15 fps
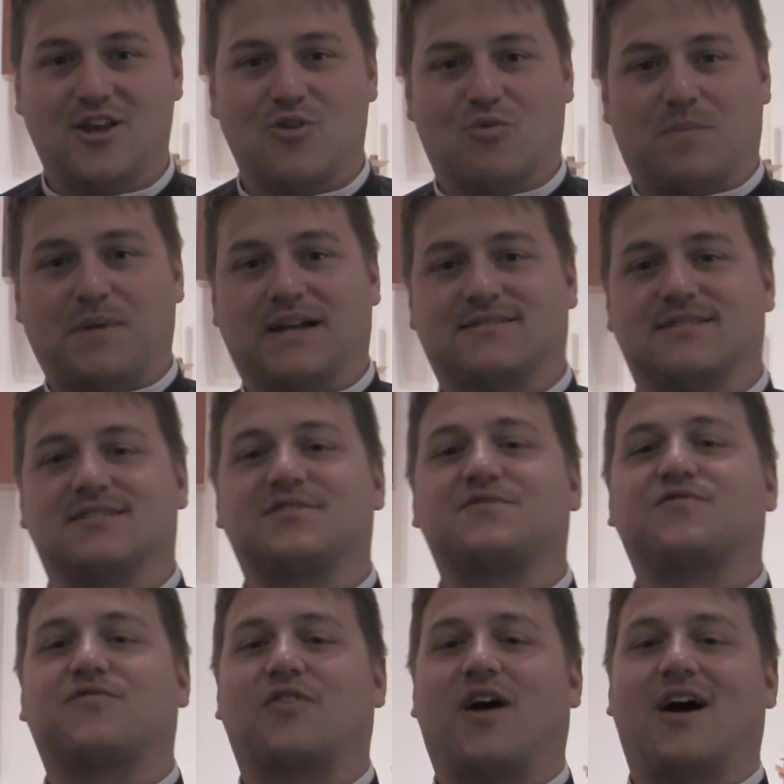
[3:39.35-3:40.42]
Repentance
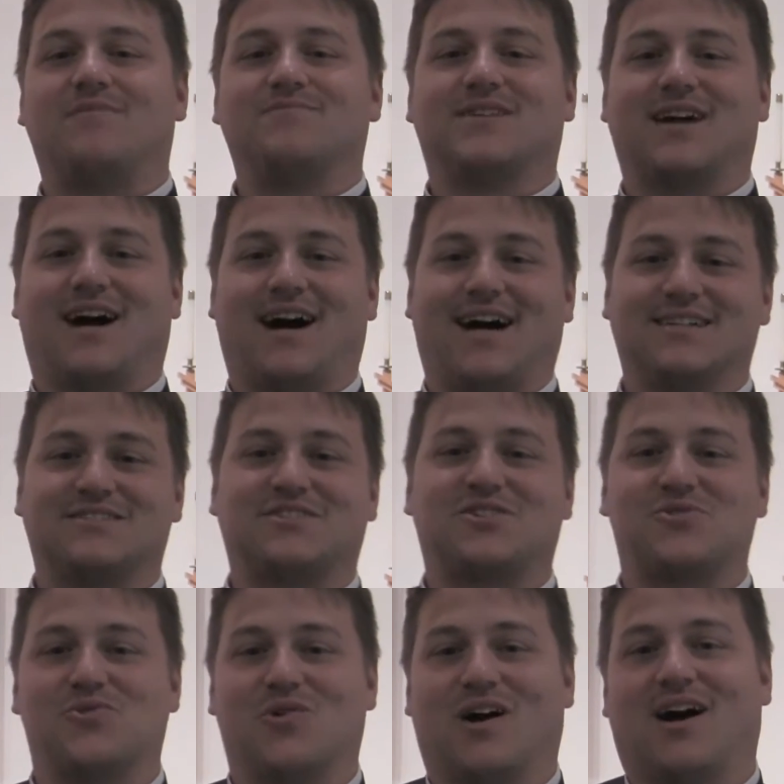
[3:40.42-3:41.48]
from God
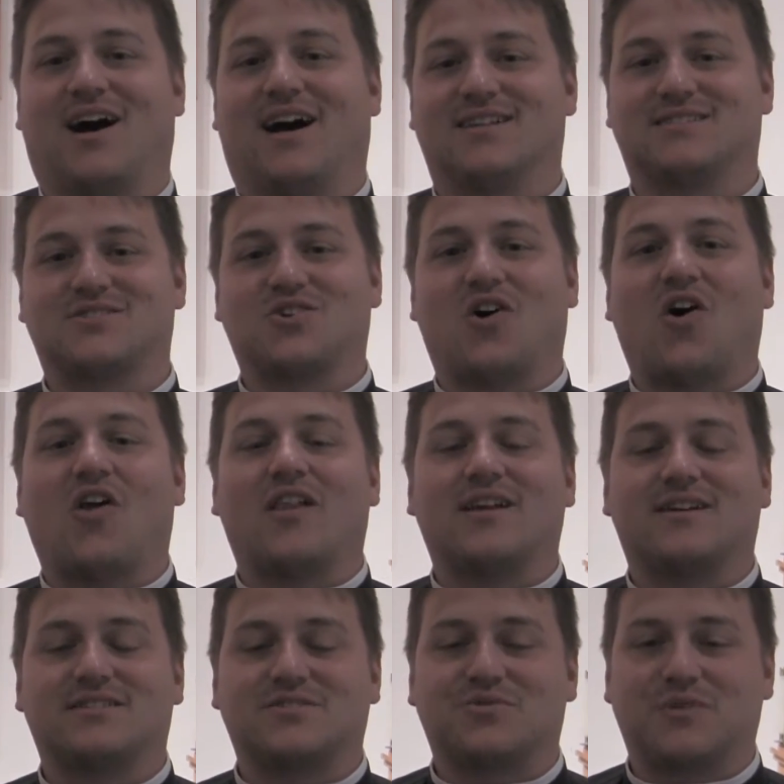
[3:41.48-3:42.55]
to us, calling
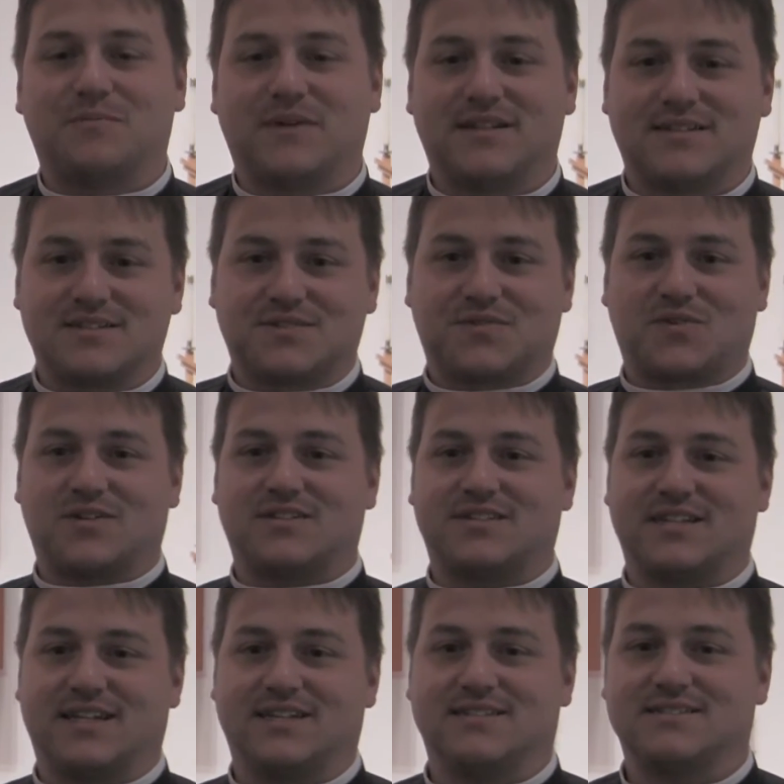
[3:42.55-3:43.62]
us to repentance for our
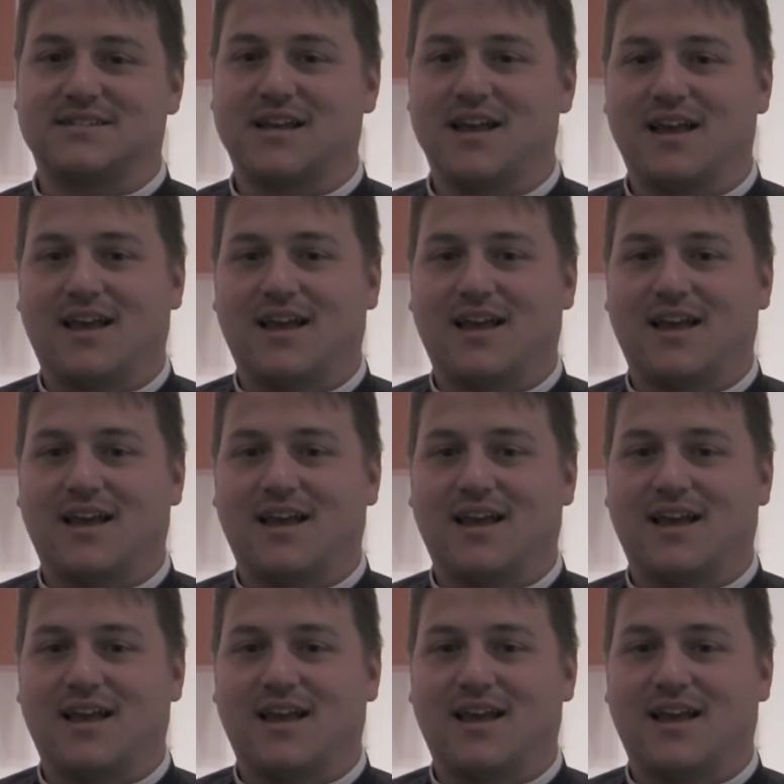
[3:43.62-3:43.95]
sins.